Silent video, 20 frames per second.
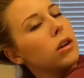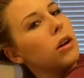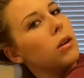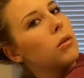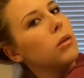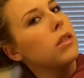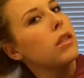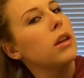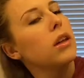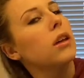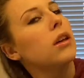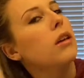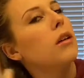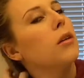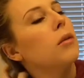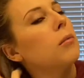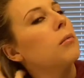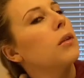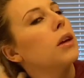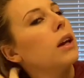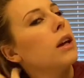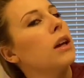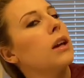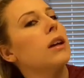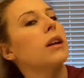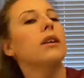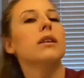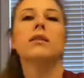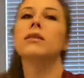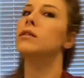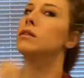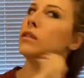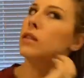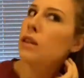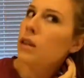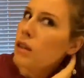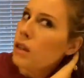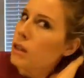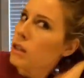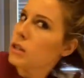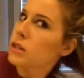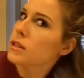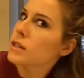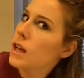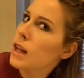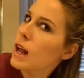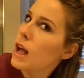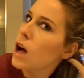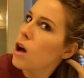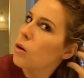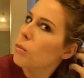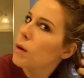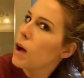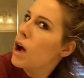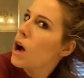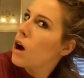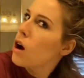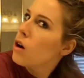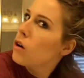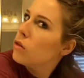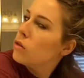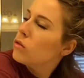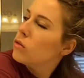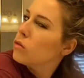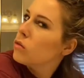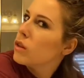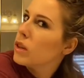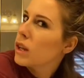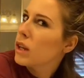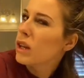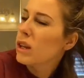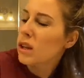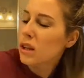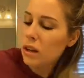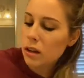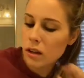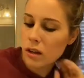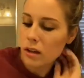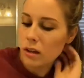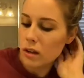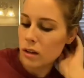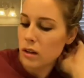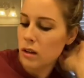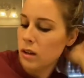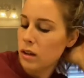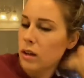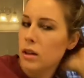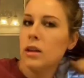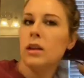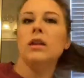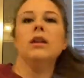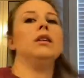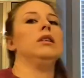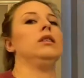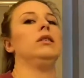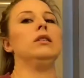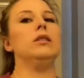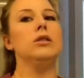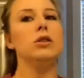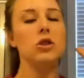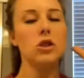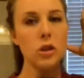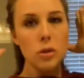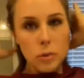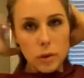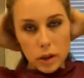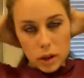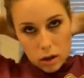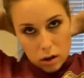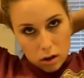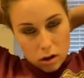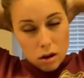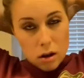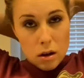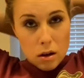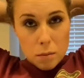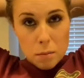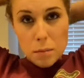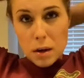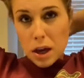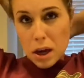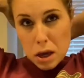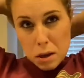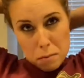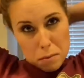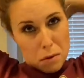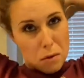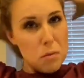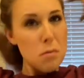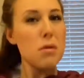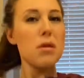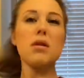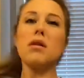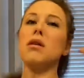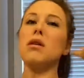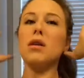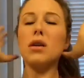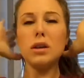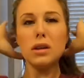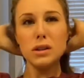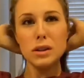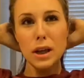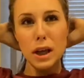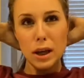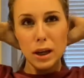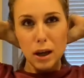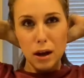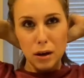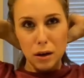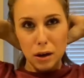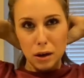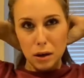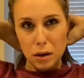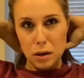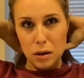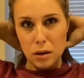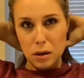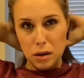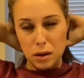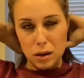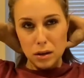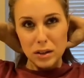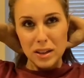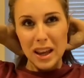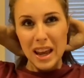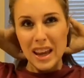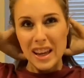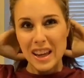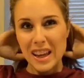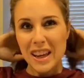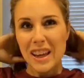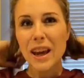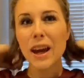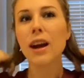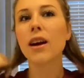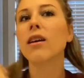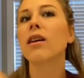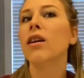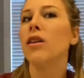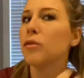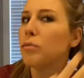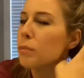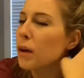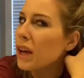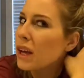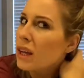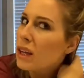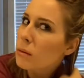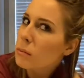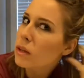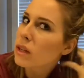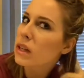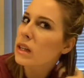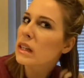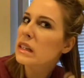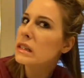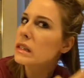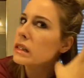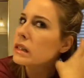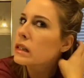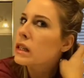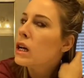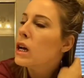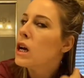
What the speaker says: with him and just kind of help out with like doing paperwork, taking care of payment,